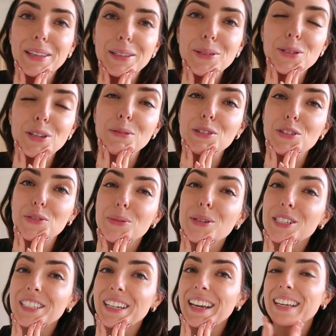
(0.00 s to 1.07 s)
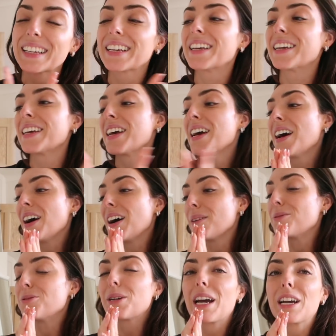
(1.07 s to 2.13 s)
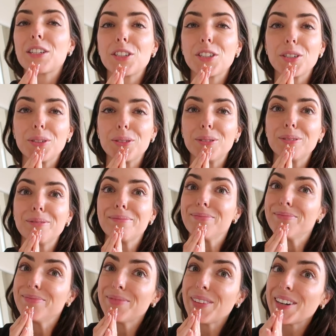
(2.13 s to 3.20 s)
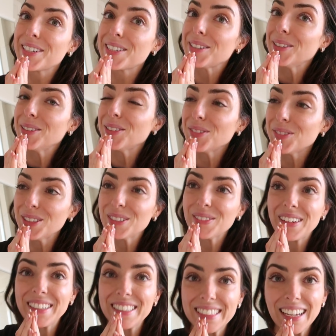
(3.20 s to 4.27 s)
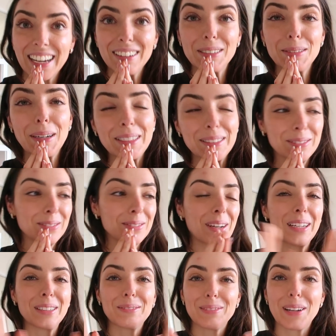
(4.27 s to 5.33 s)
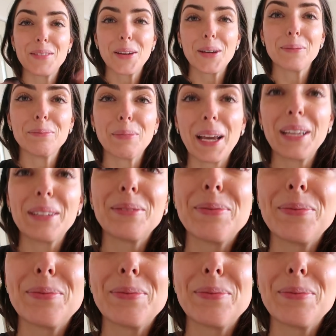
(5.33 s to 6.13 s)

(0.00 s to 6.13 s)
thank you so much for watching. I will catch you very soon for a very scary one. Right, love you, bye.